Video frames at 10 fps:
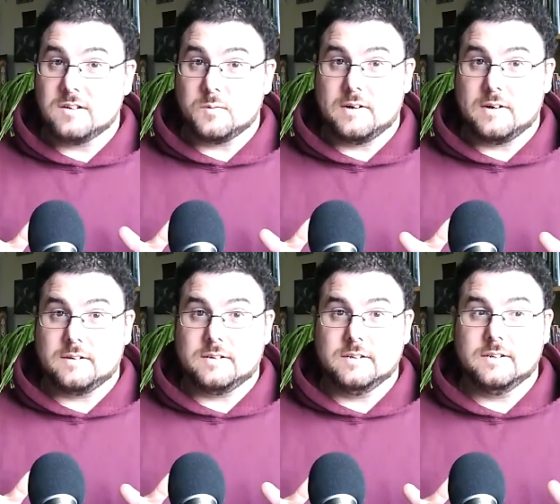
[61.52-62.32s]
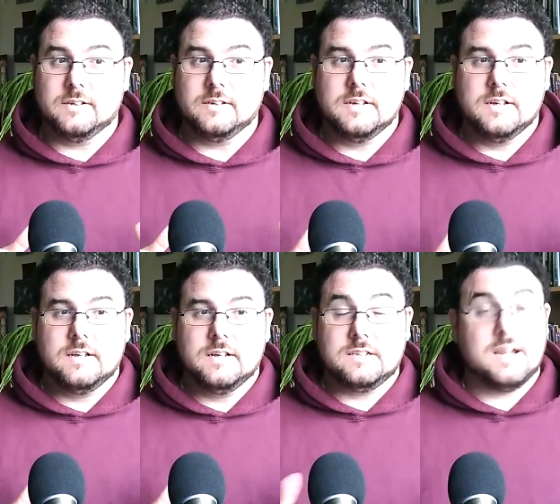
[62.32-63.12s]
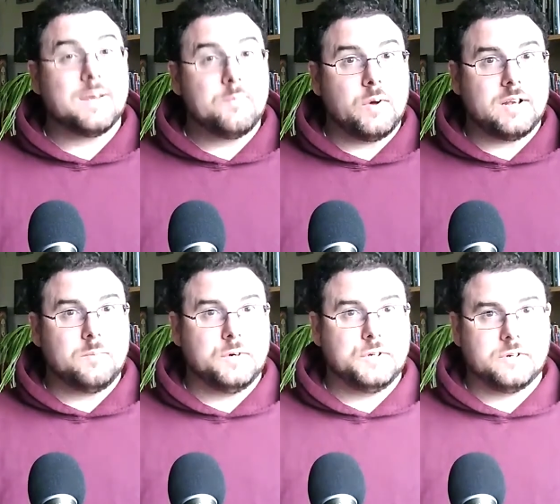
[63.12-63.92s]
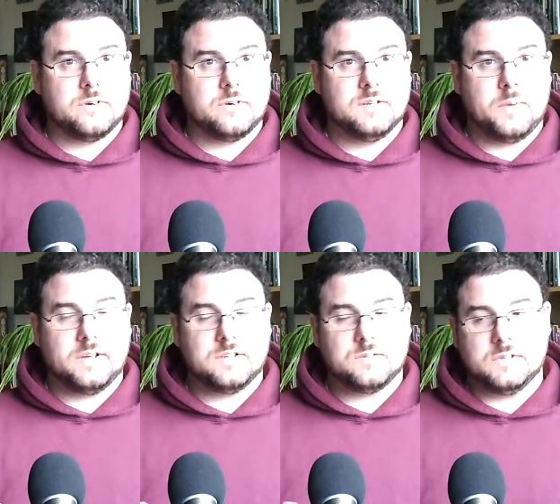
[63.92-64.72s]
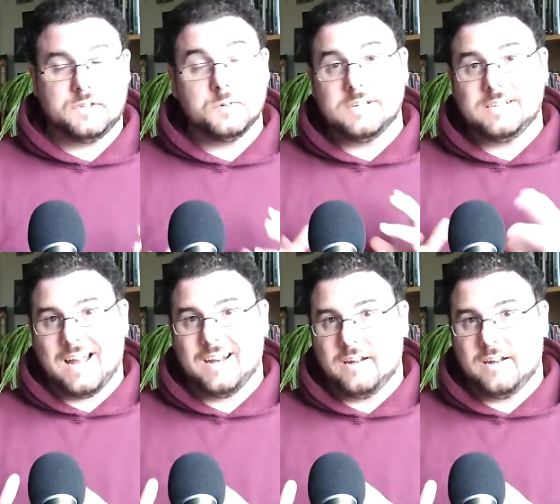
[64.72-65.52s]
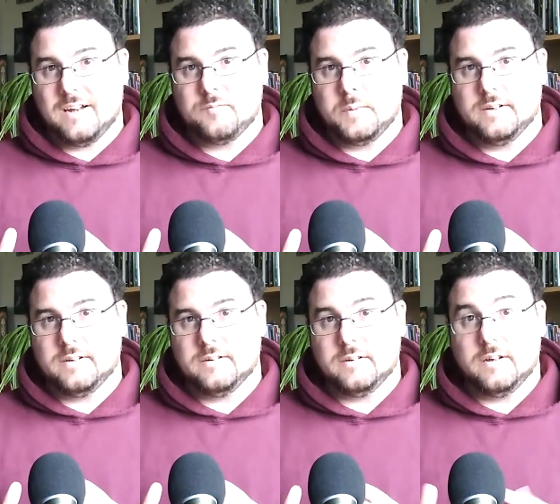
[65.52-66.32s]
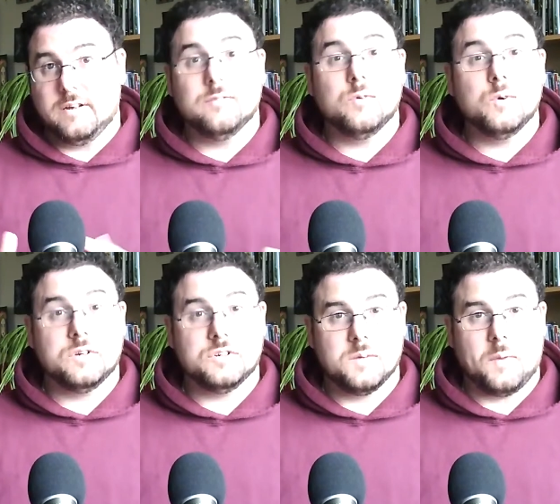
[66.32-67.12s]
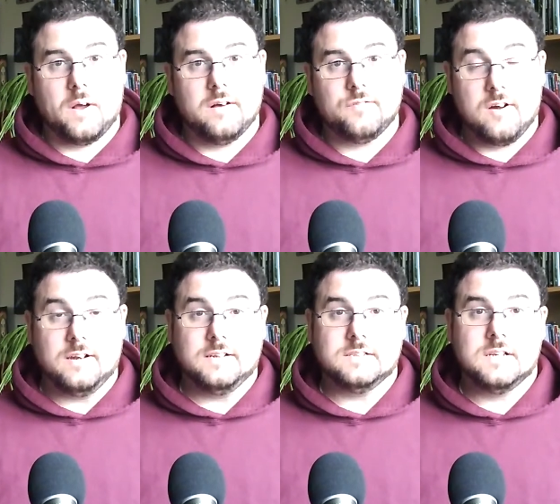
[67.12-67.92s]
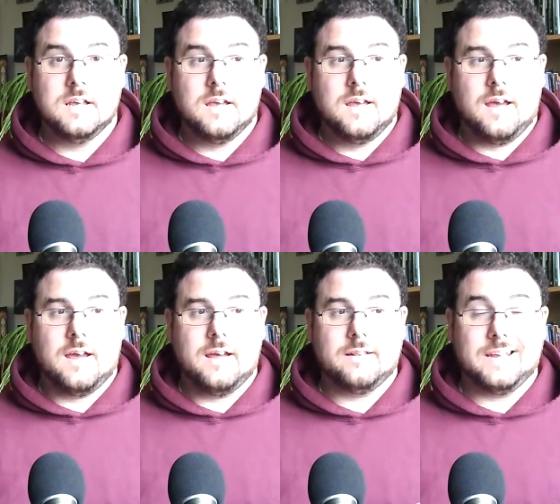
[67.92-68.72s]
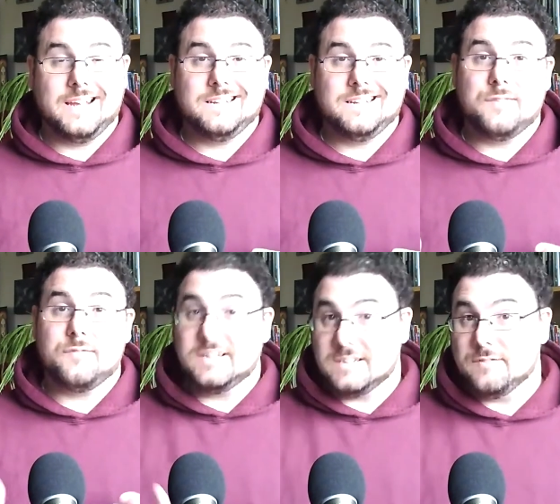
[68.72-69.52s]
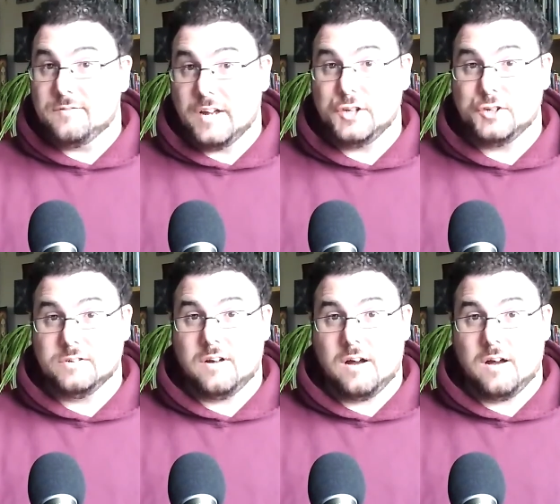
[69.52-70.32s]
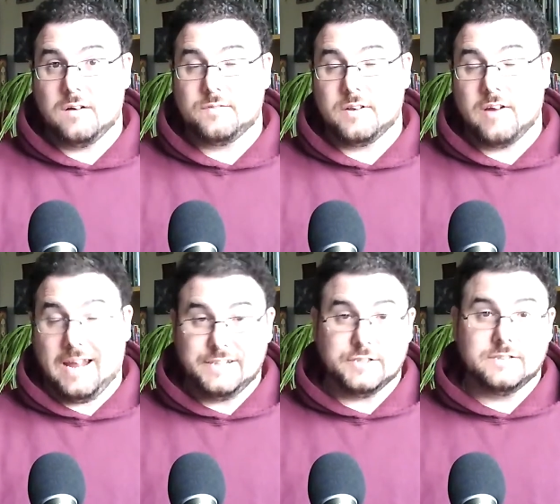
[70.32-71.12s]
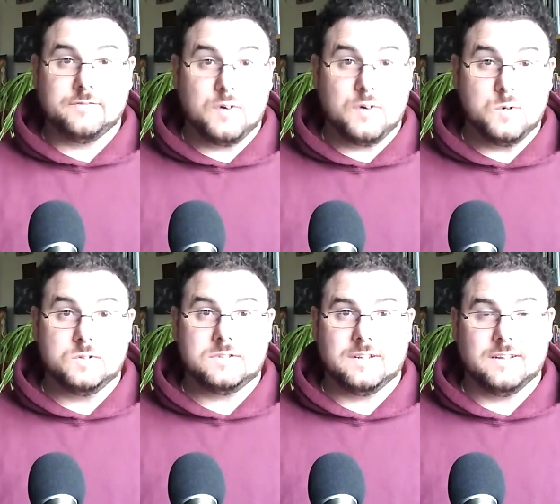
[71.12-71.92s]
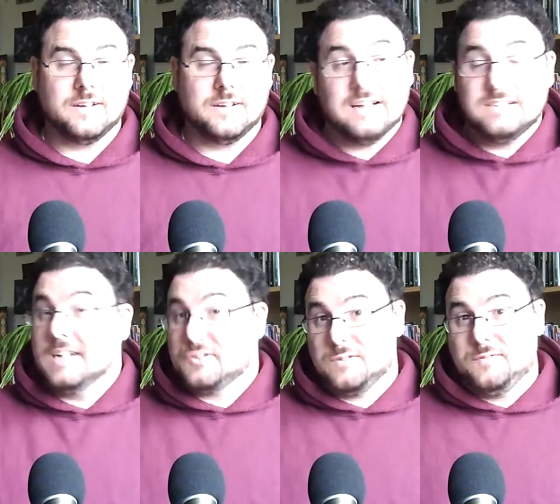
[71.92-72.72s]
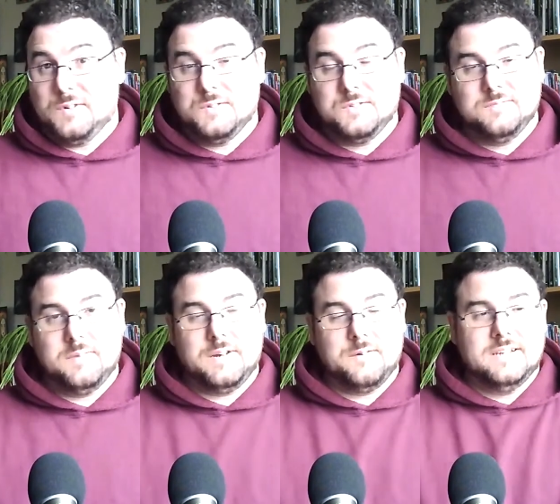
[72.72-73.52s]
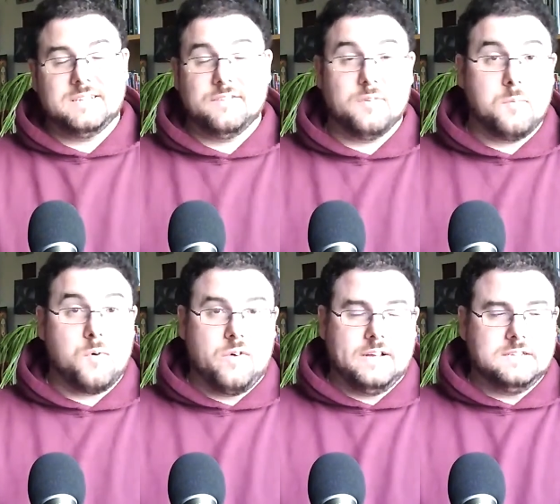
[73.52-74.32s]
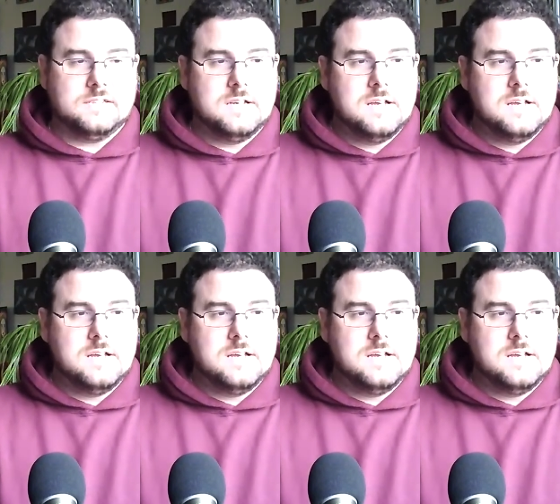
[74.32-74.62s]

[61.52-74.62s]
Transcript: aware, the second Battle of Moytura is based where the two of the Danann have been in rulership of Ireland, and they face an invasion of their ancient foes and their ancestral foes in many ways, the Fomorians.